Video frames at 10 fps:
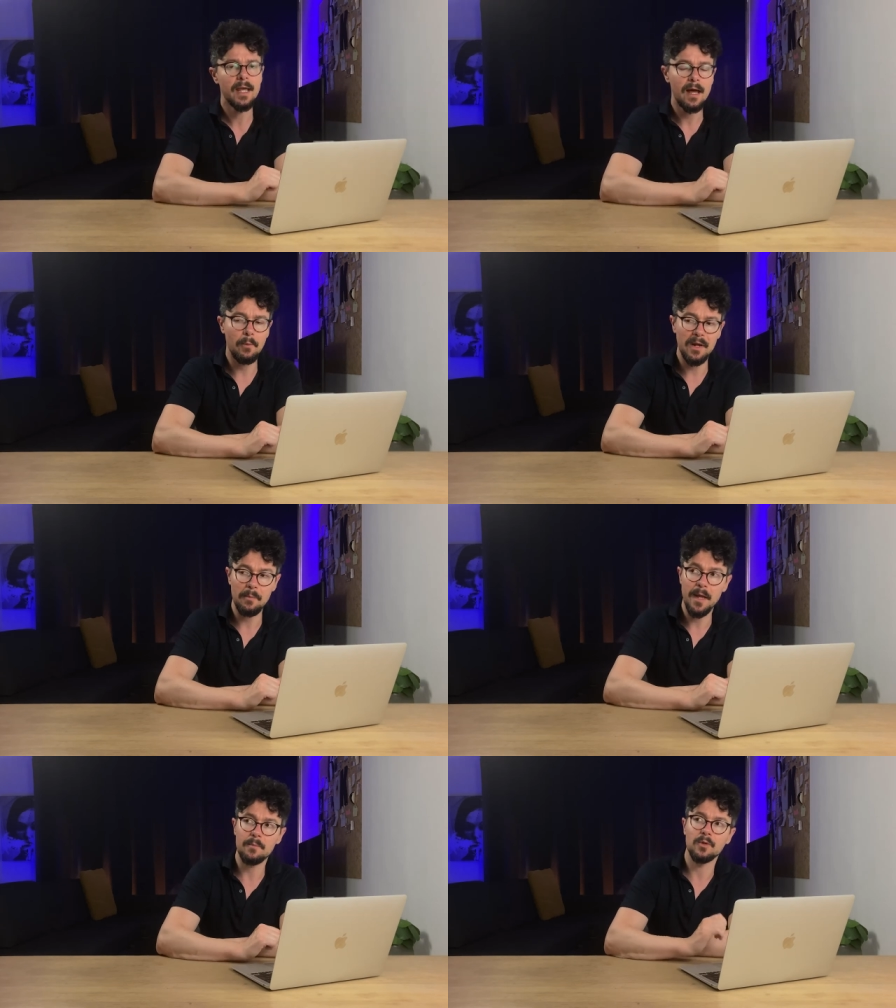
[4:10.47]
I want to
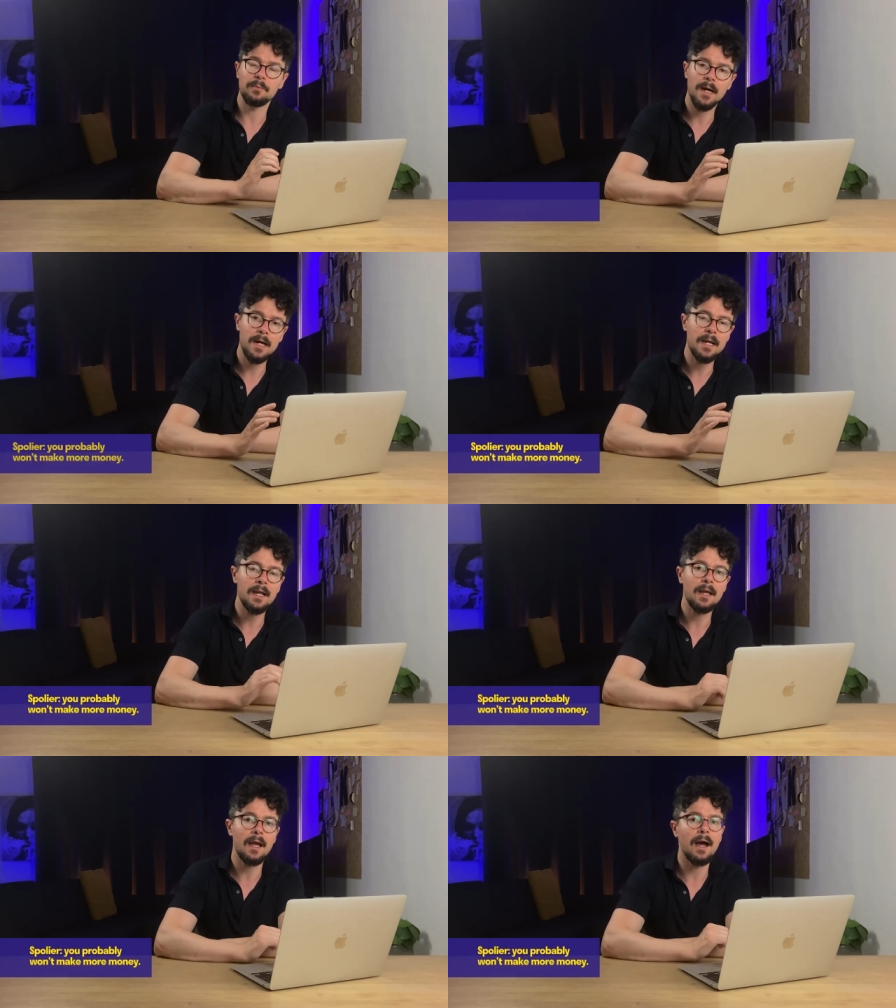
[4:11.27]
make more
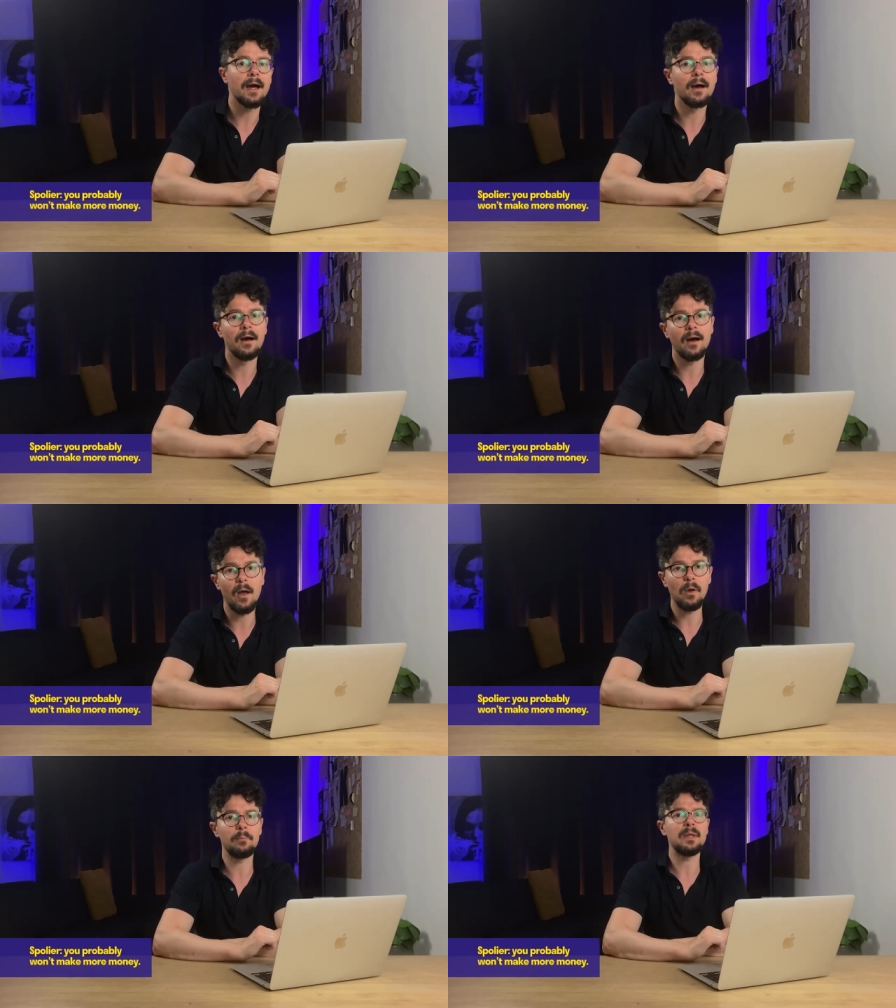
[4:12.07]
money. Uh,
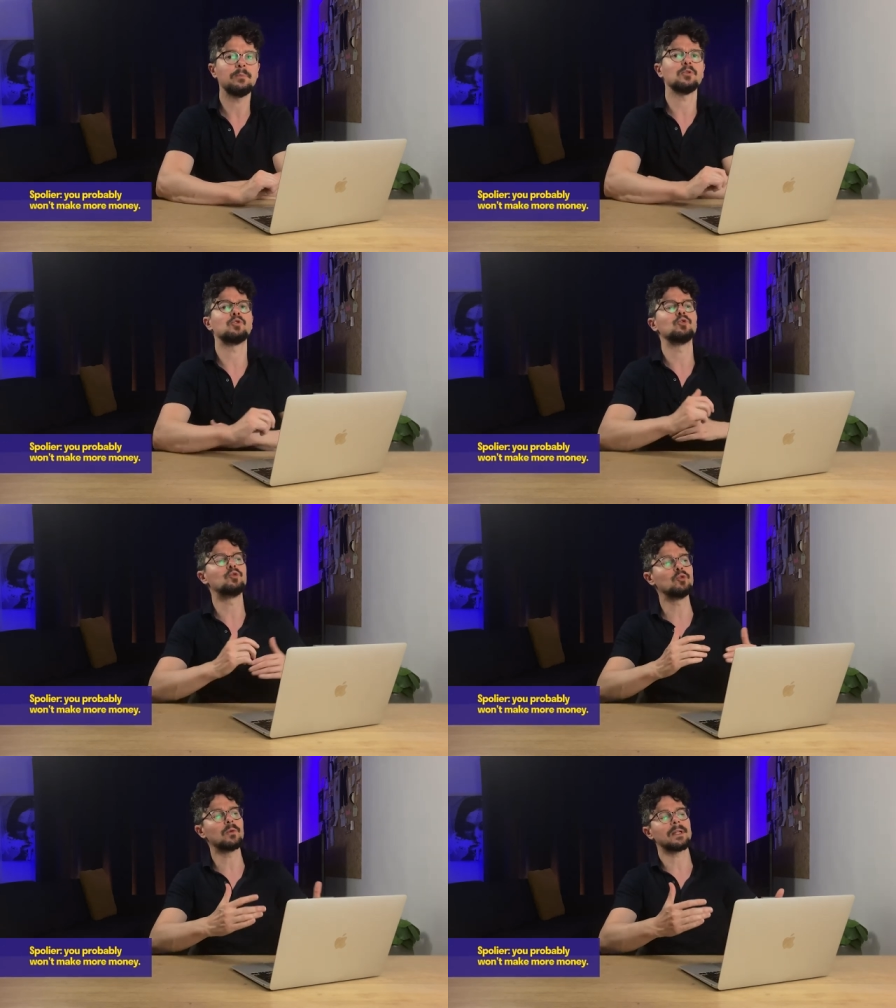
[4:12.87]
I want people to
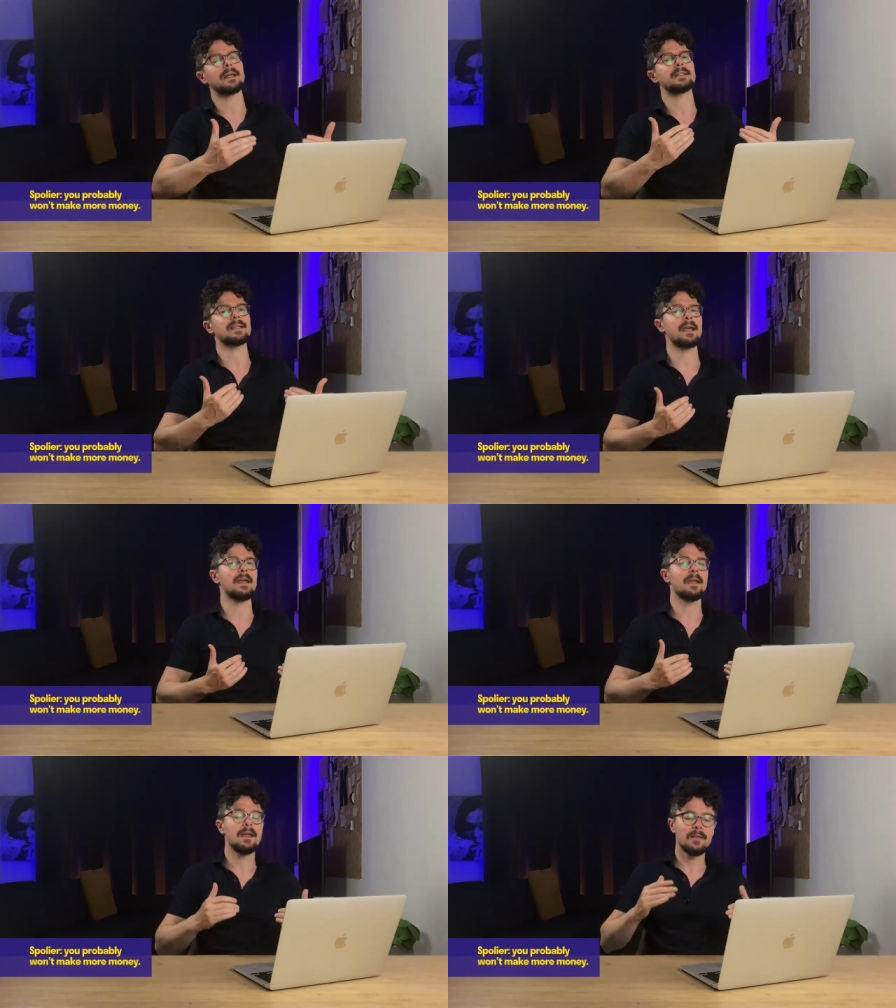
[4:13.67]
do what I
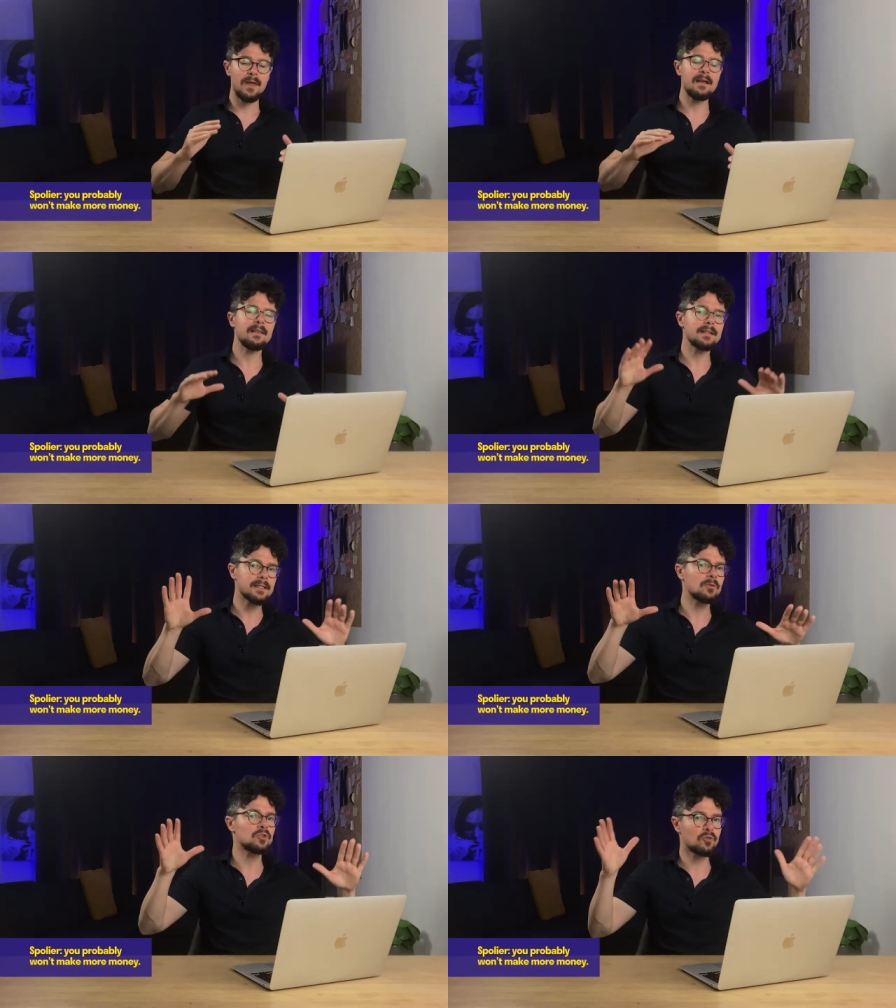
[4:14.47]
say. That that
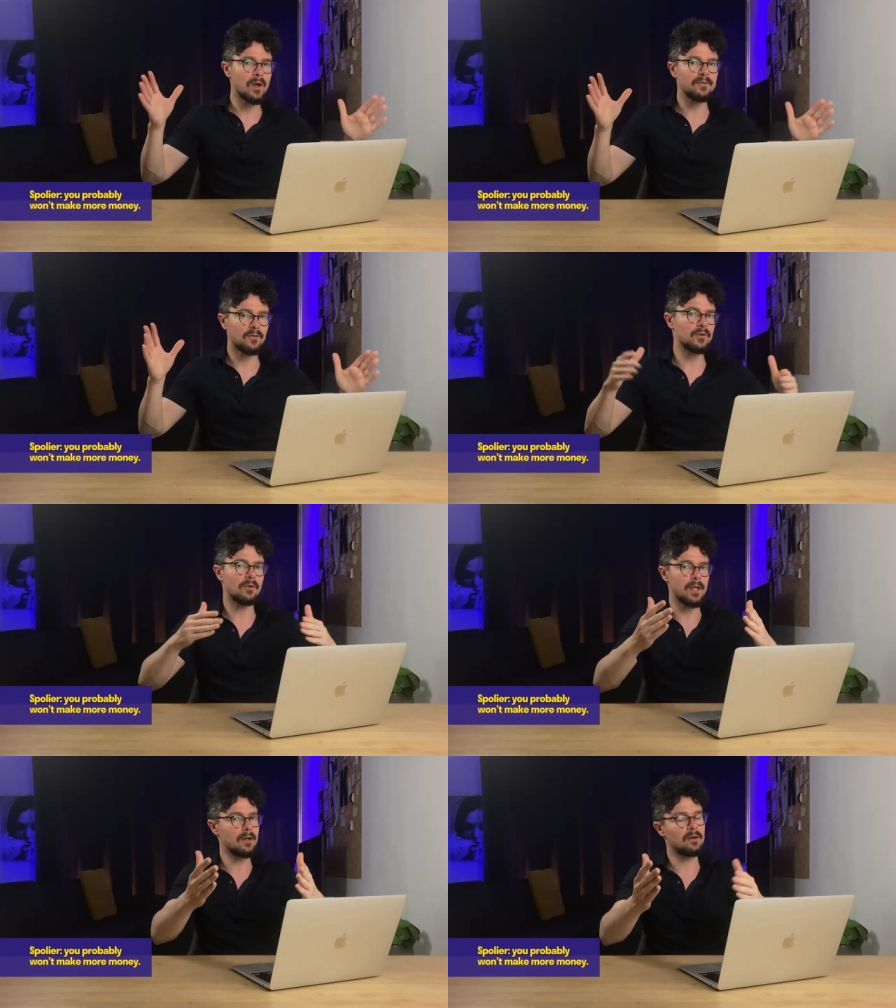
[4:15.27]
sounds great for your
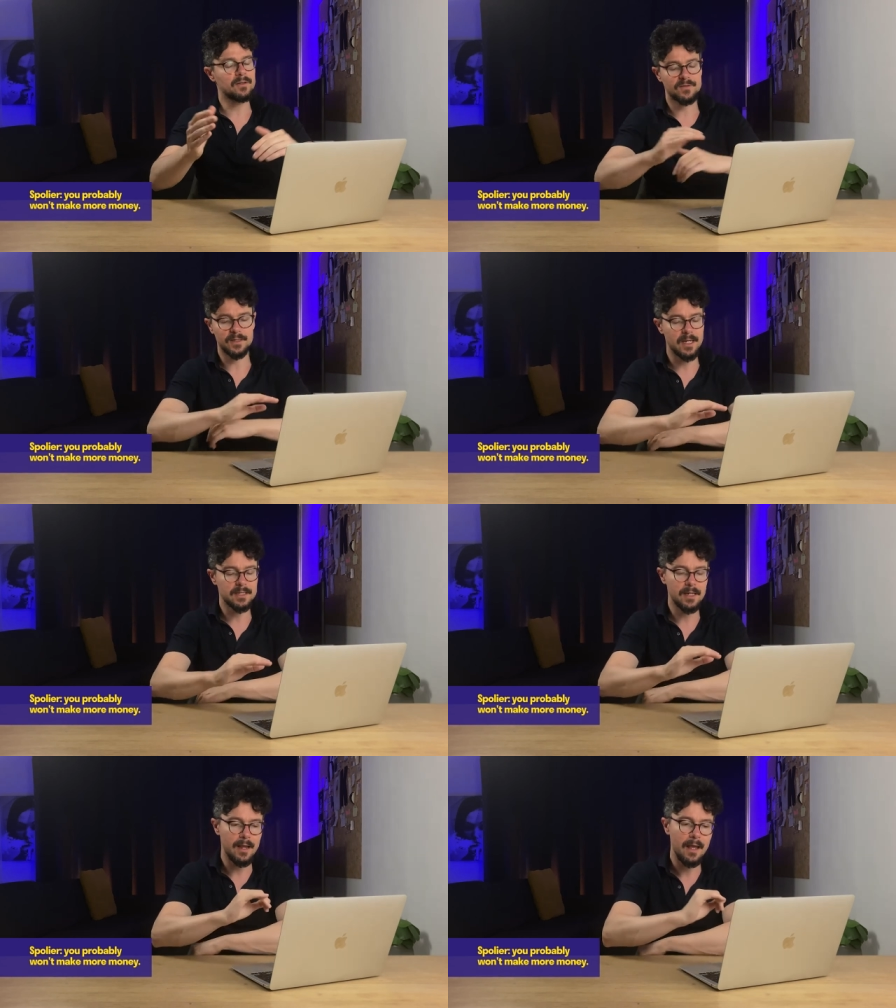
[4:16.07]
ego. It's
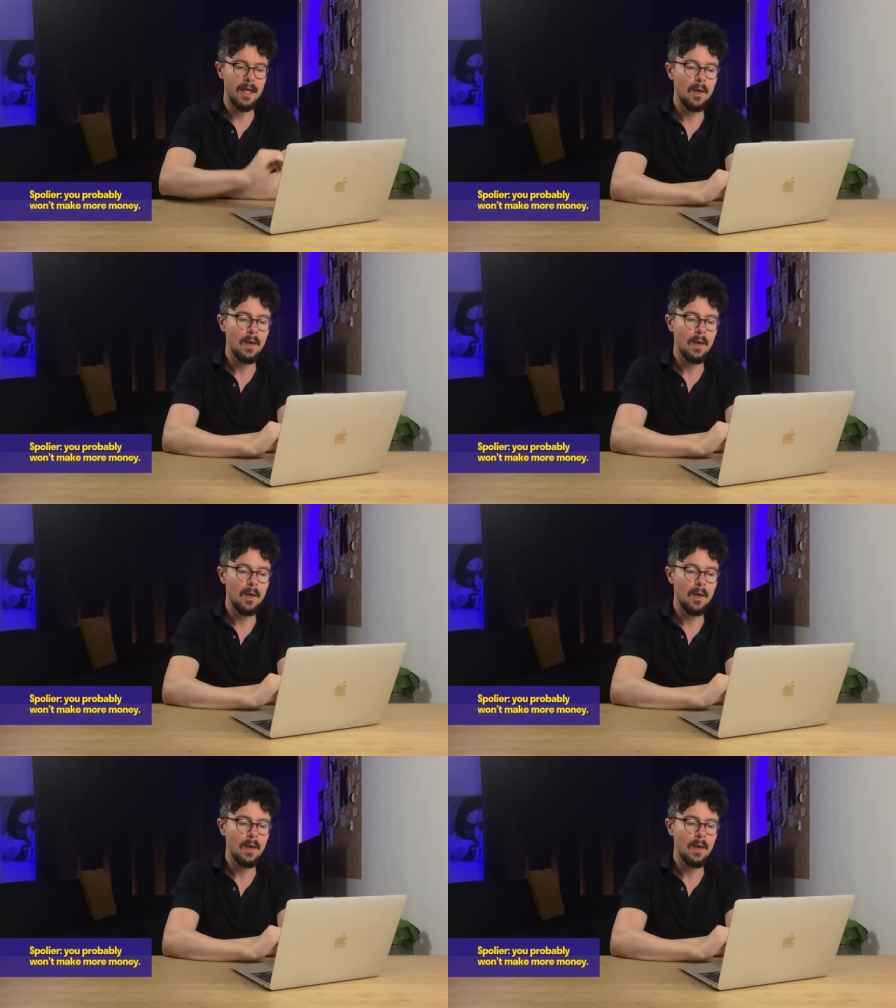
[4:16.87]
fantastic.